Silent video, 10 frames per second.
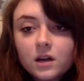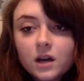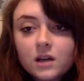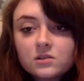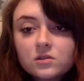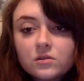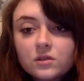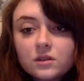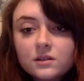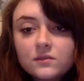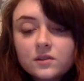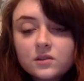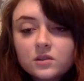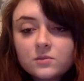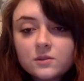I just don't want to even
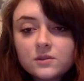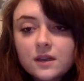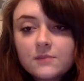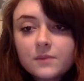expose that.